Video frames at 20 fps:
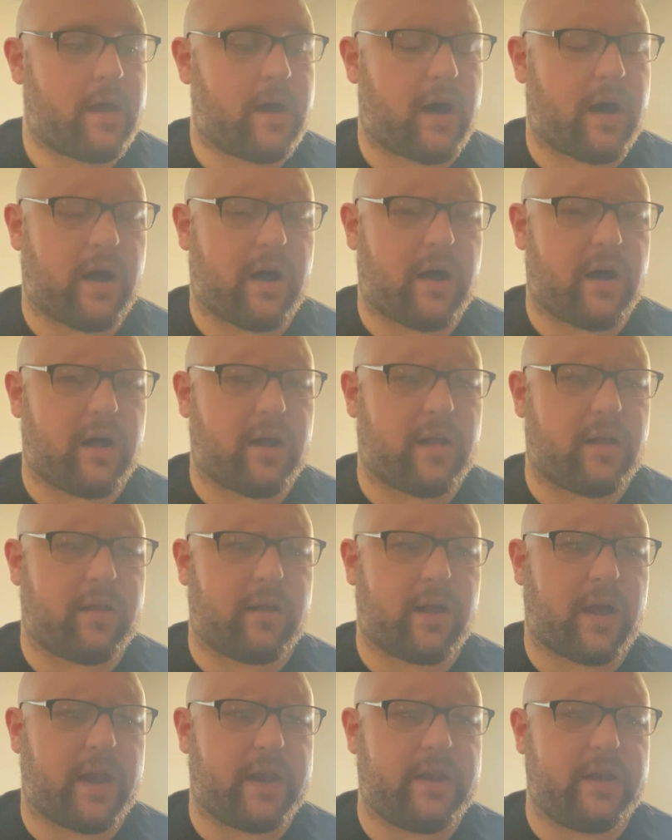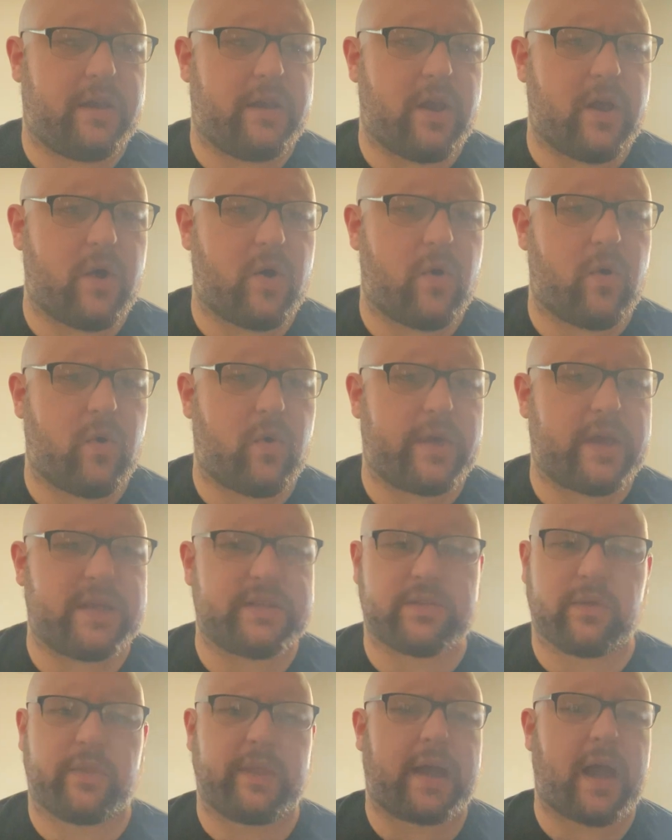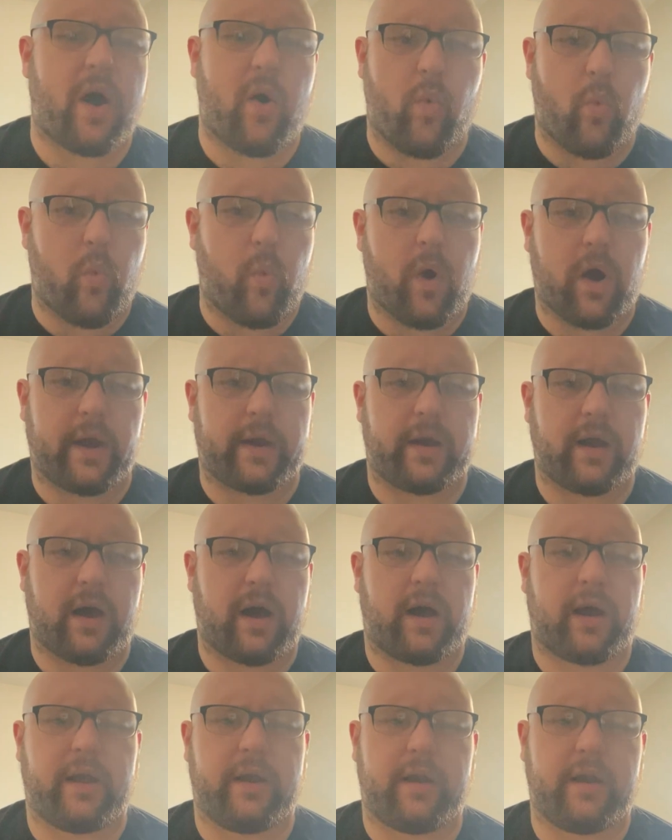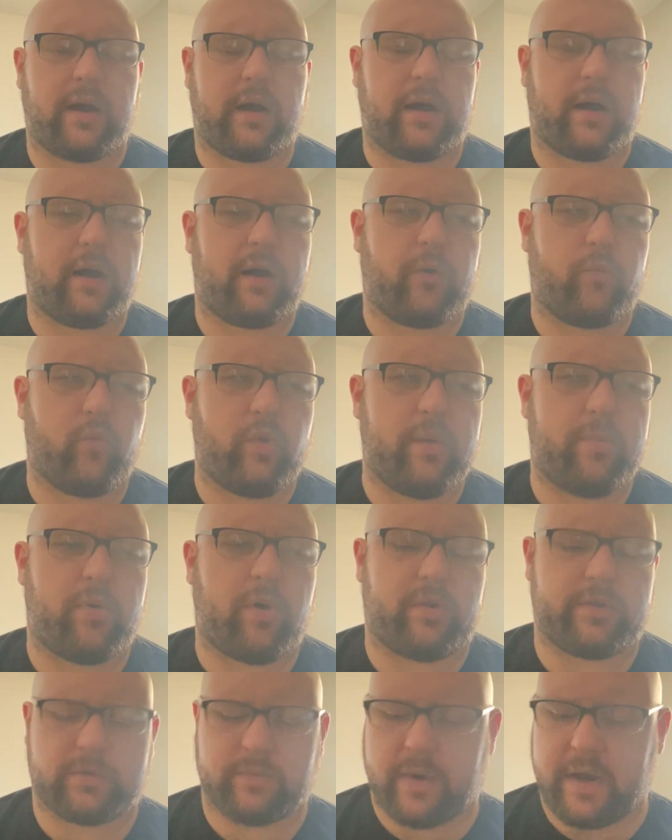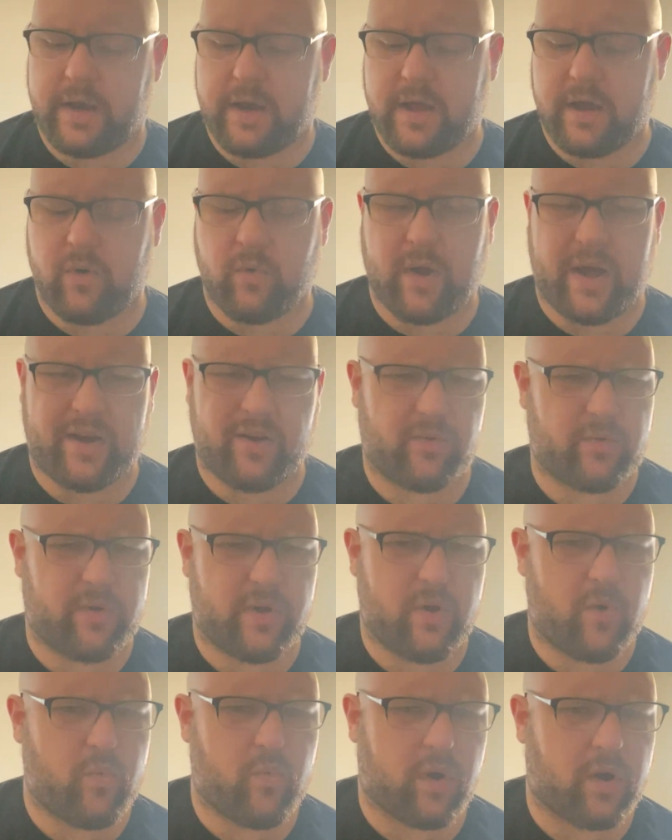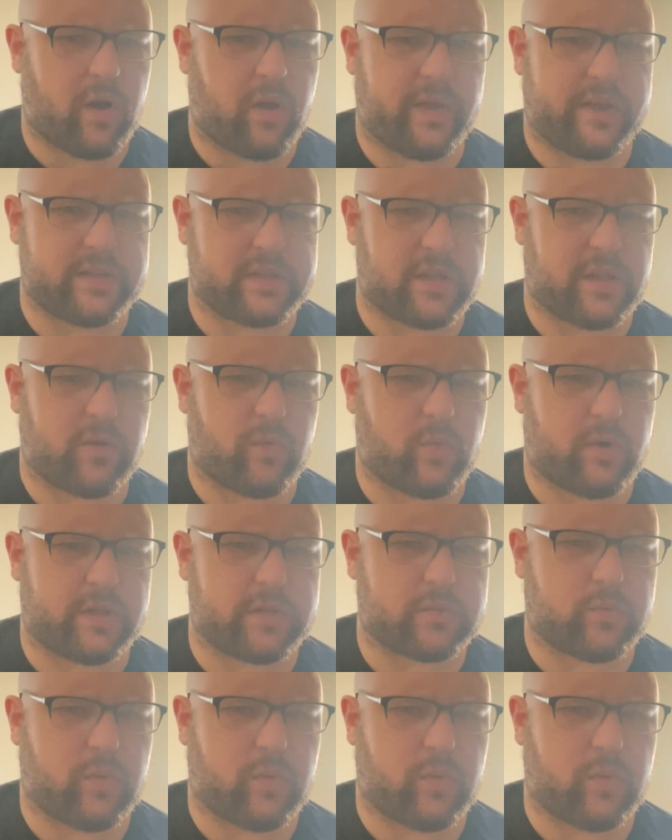I know he's only got one on Repulse right now. I don't know where all his other ones